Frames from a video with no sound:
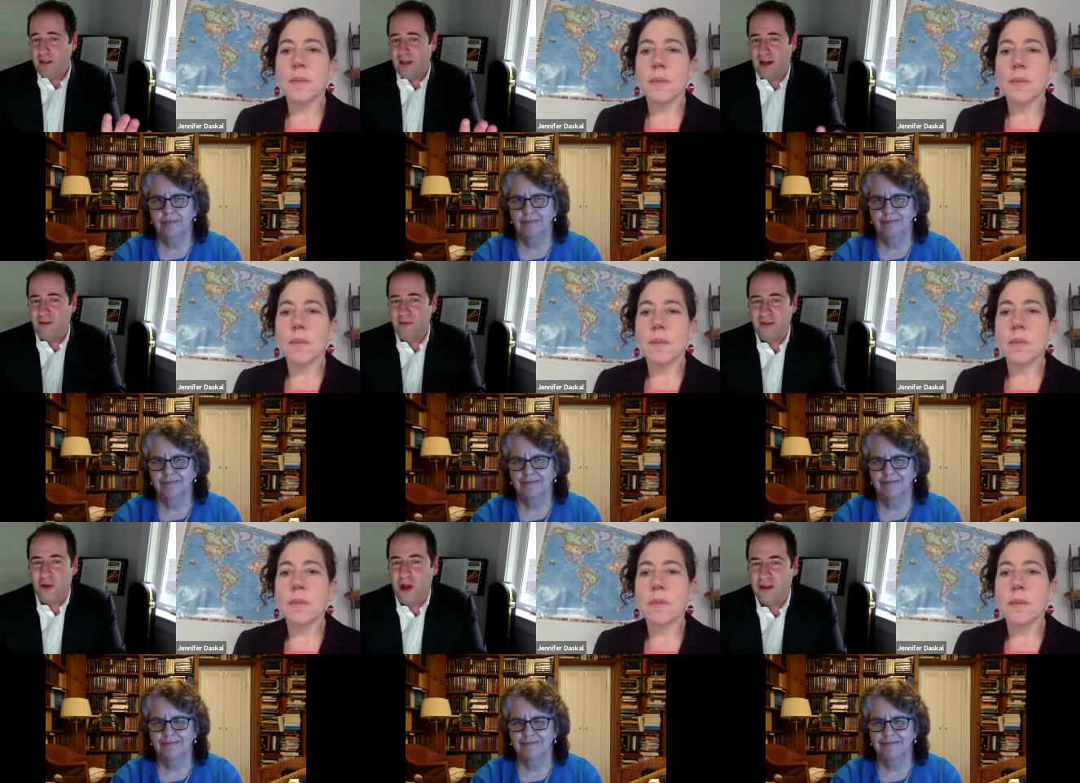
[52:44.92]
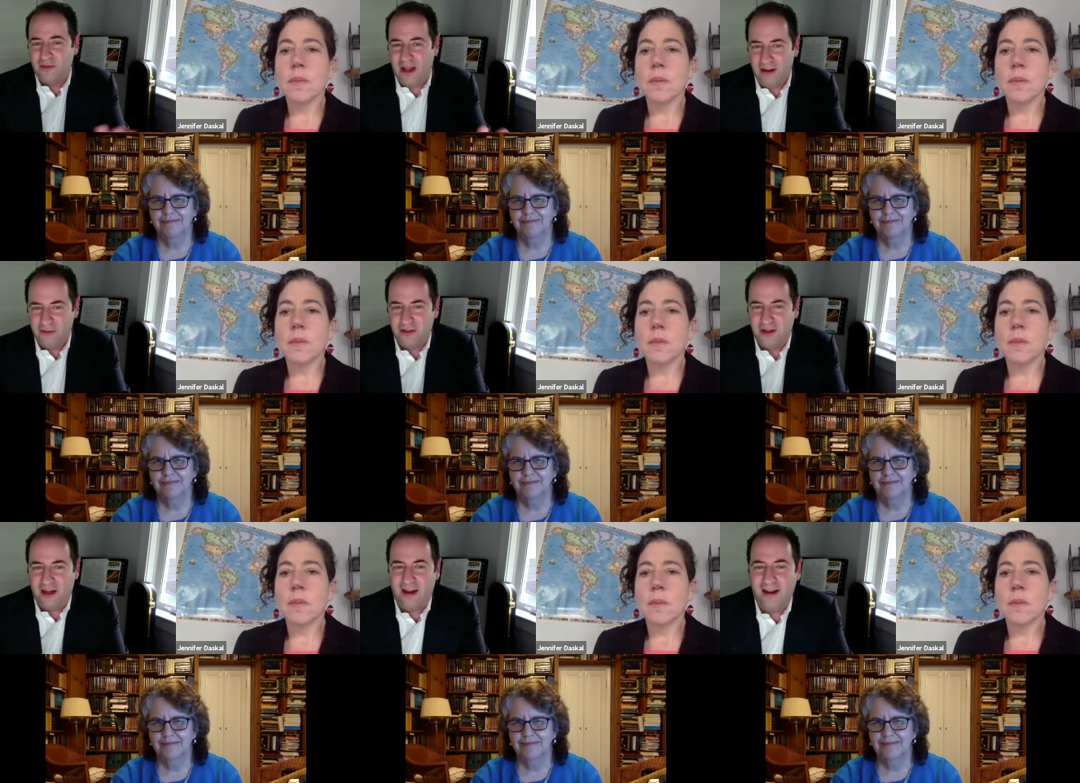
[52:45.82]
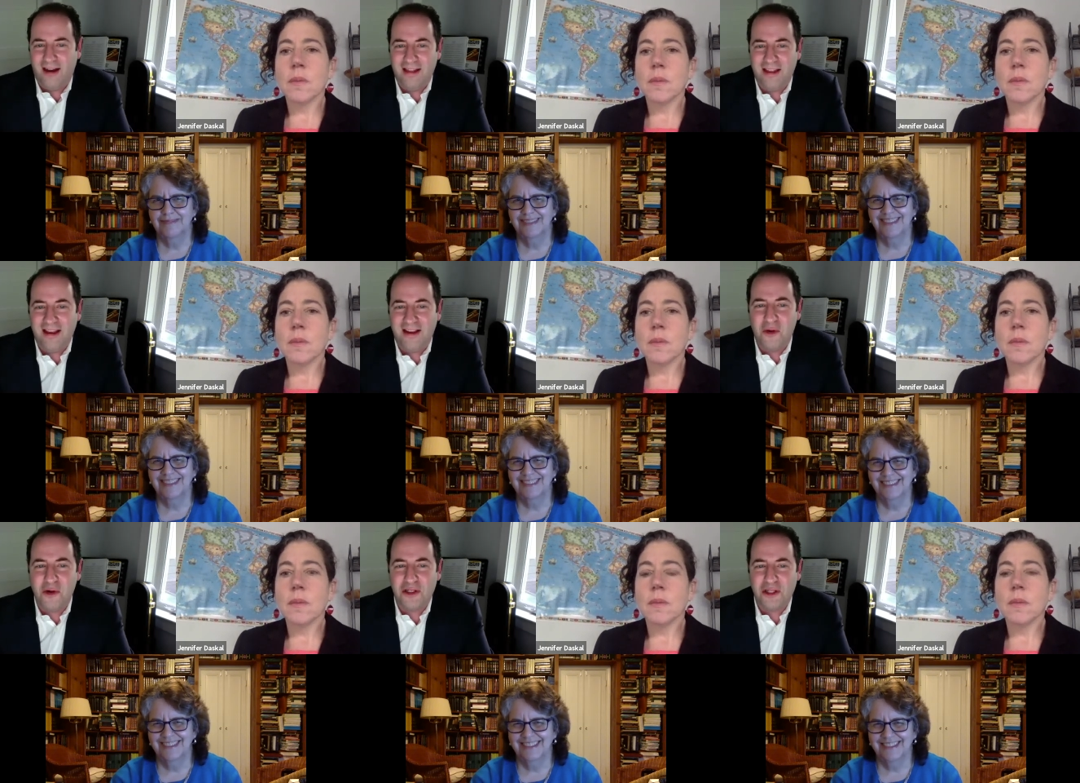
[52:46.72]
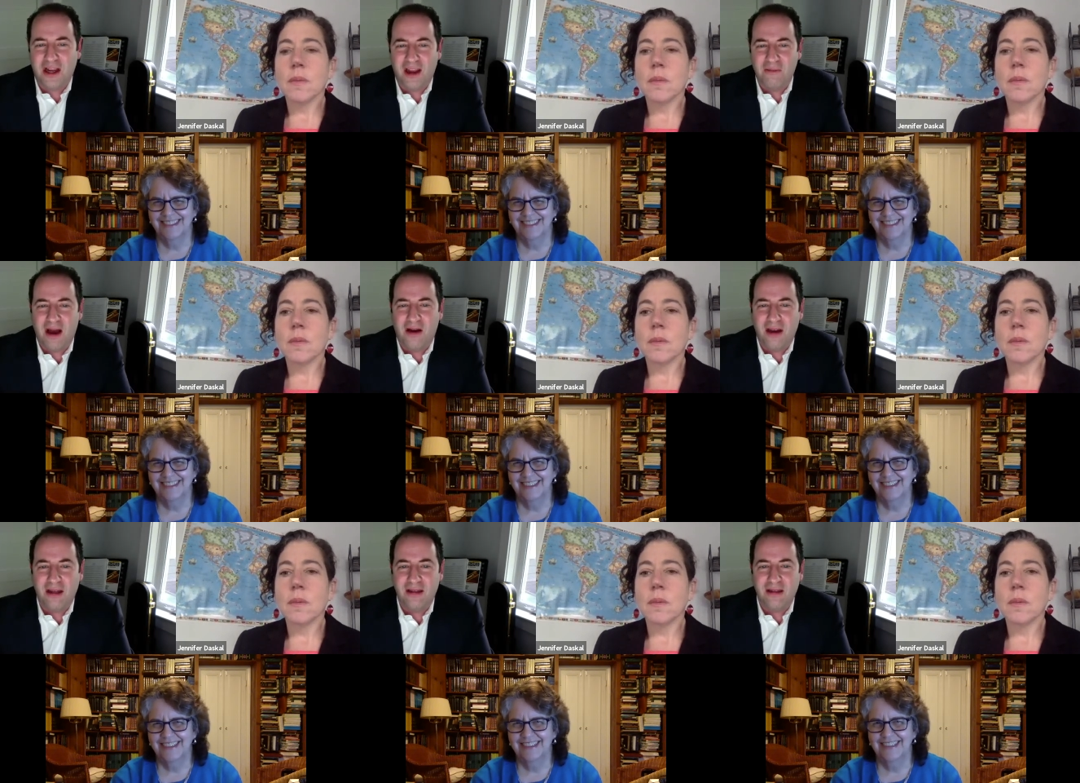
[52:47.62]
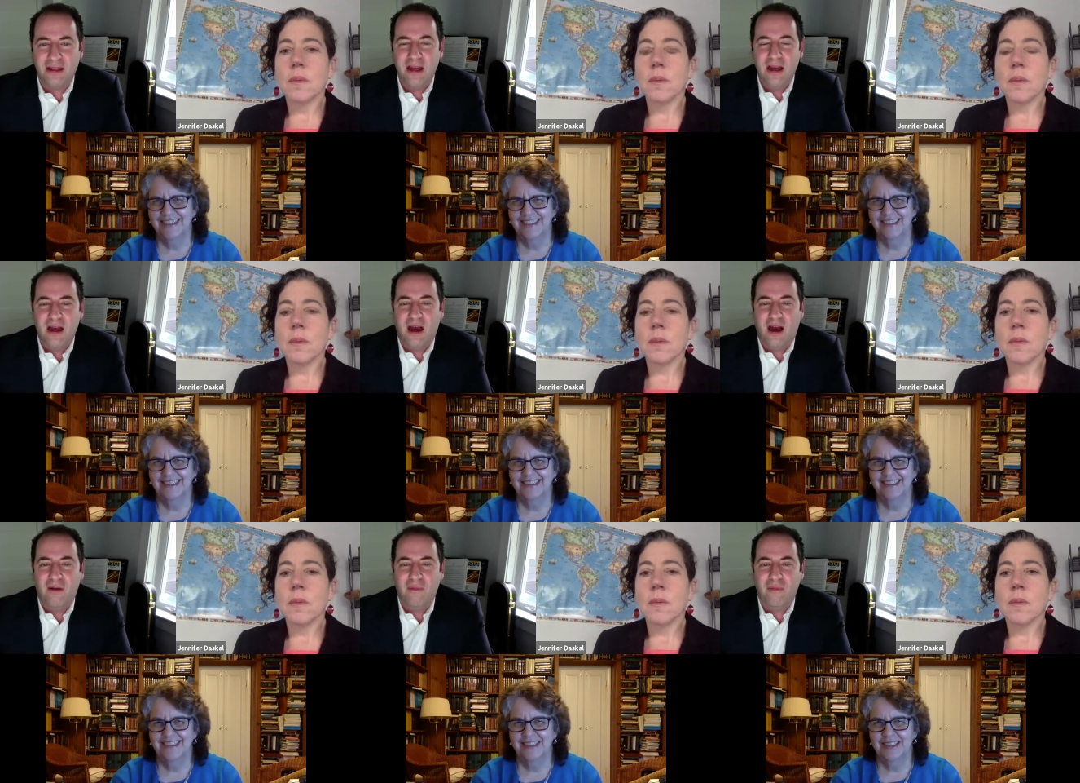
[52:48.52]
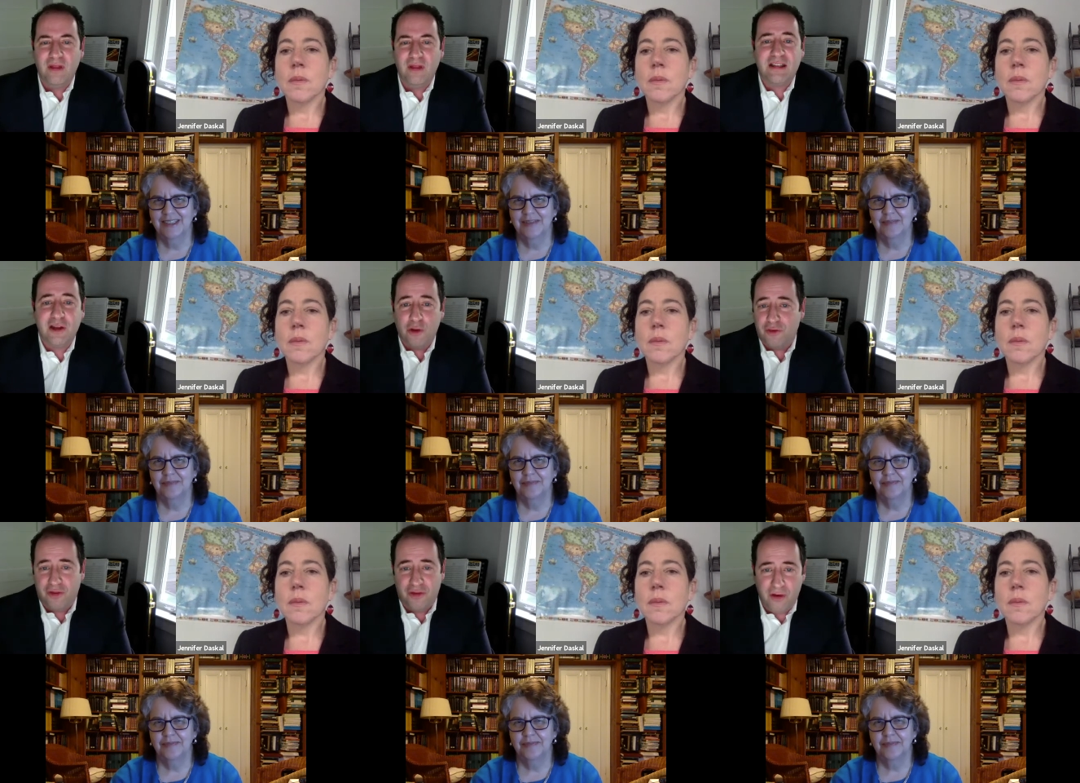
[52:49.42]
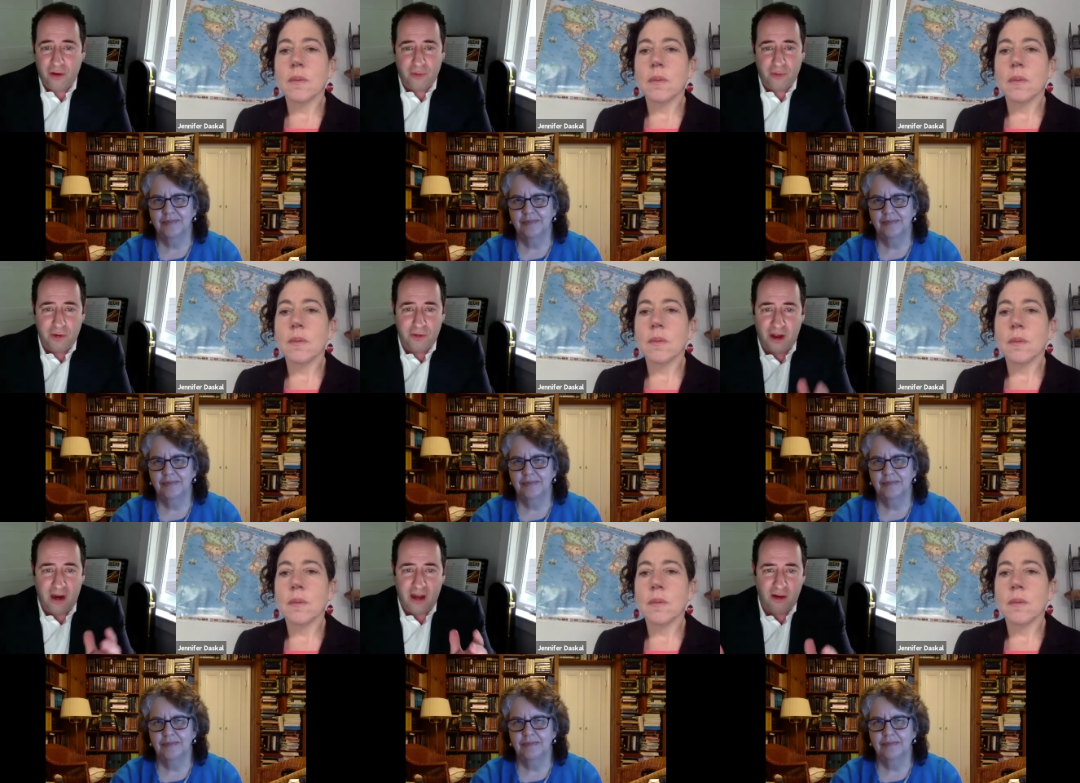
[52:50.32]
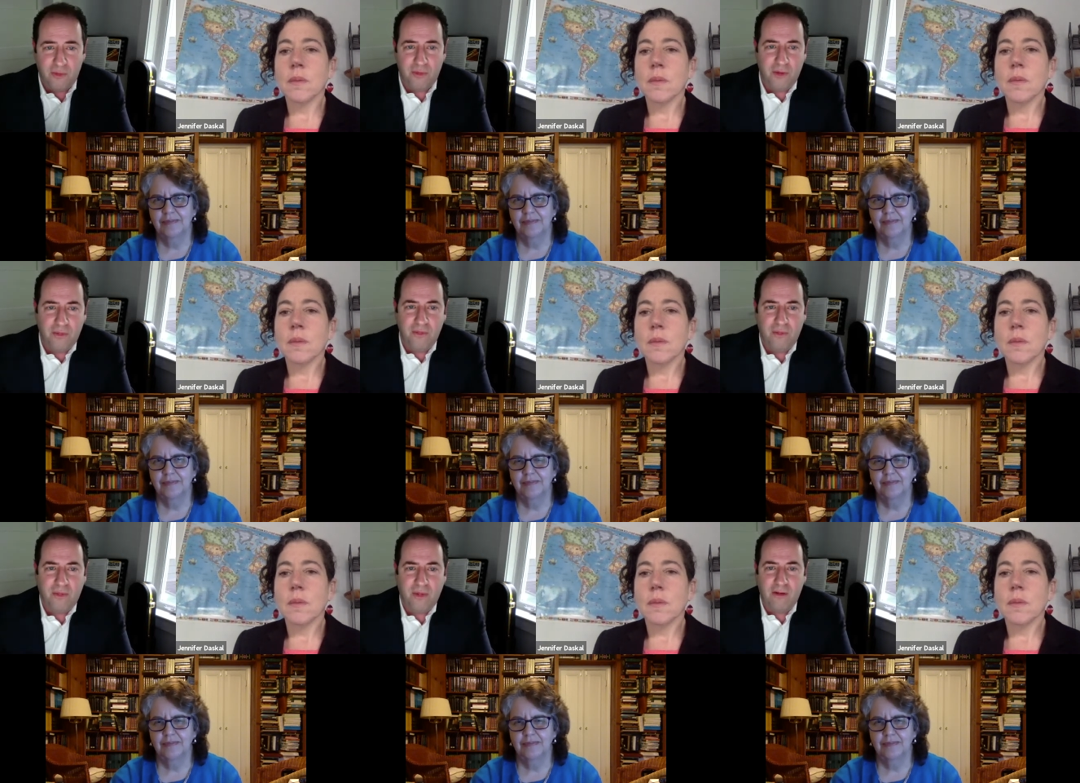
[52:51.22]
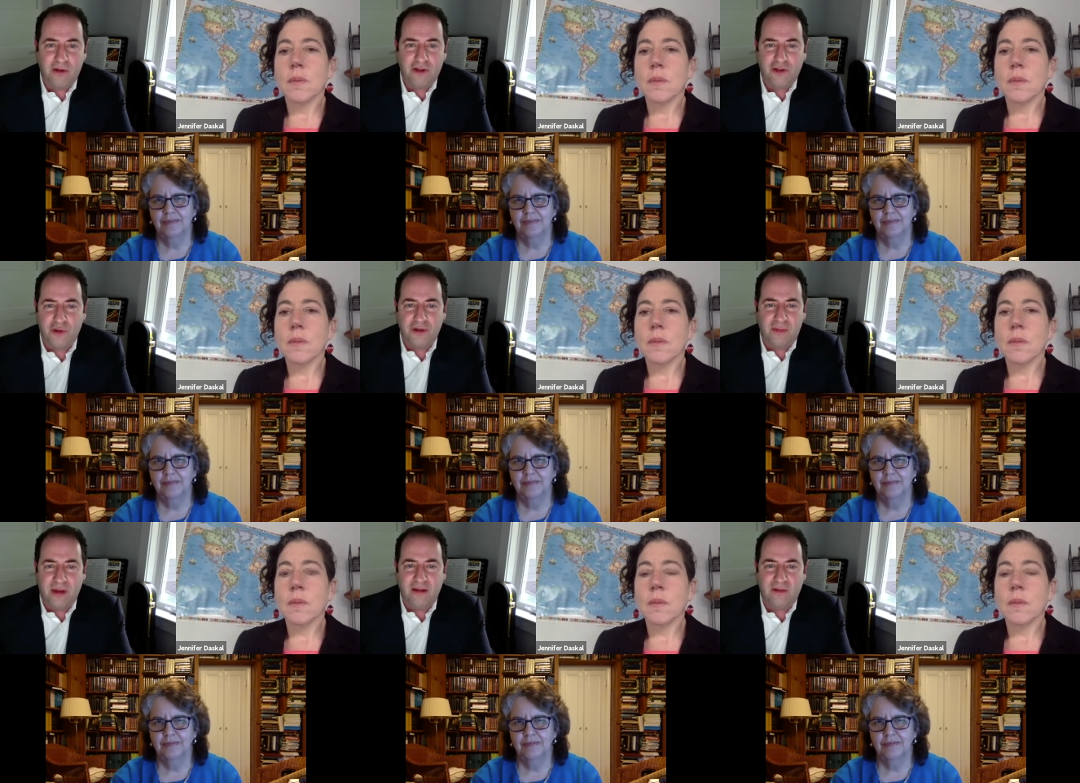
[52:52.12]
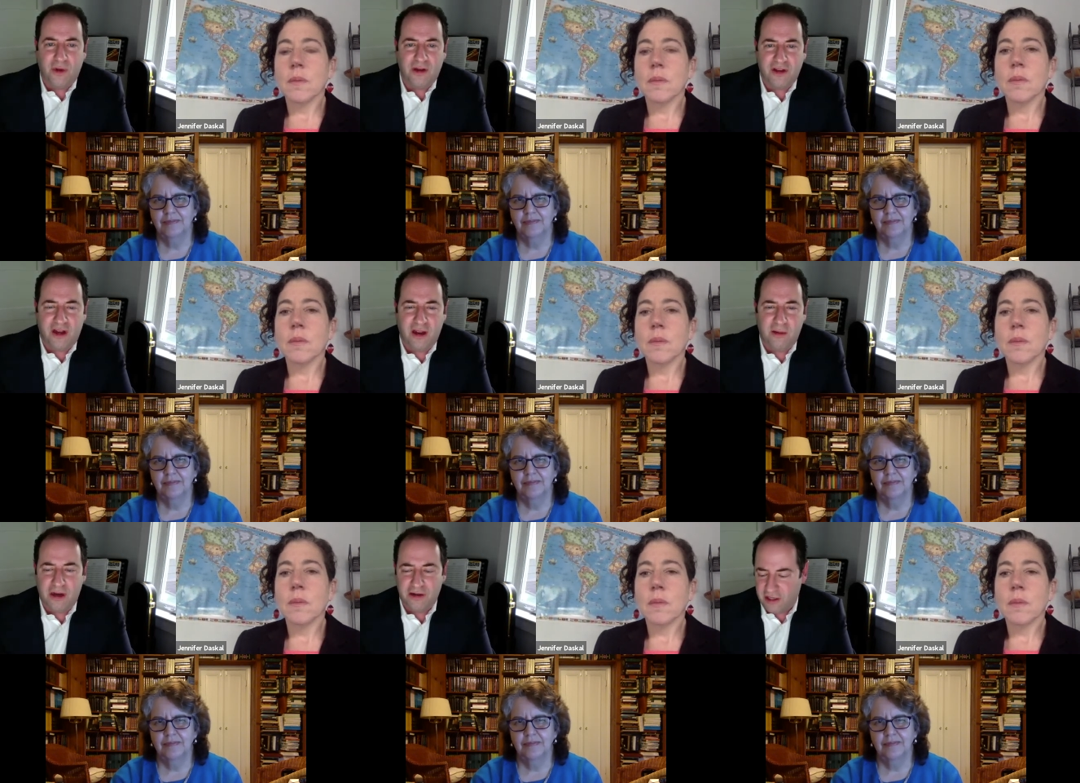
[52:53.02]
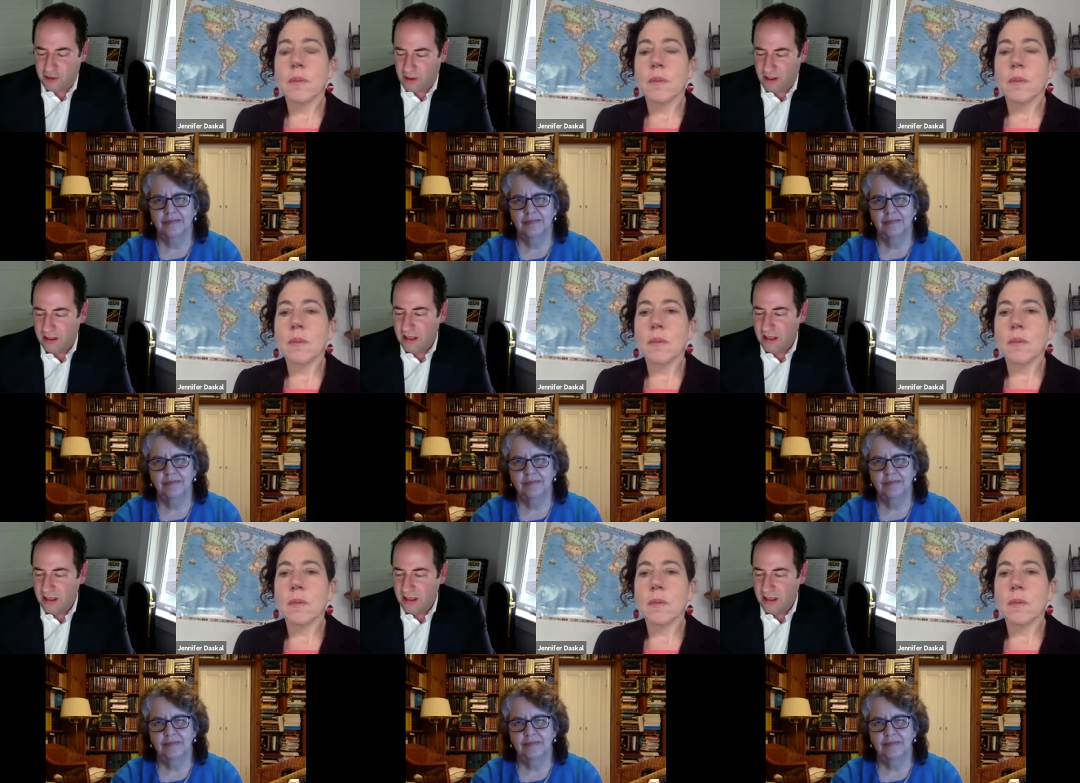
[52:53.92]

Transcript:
Speaker 1: um, no loss of life. Uh, I think what we're talking about is um, let's say you're you're you're studying you, you have a bunch of students come in want to study a project and you want to